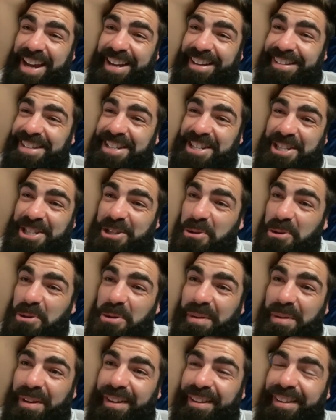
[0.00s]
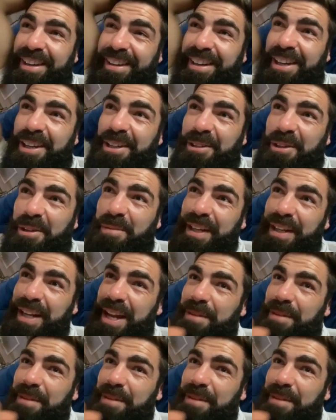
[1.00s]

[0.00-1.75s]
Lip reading: suitable. You know what I mean?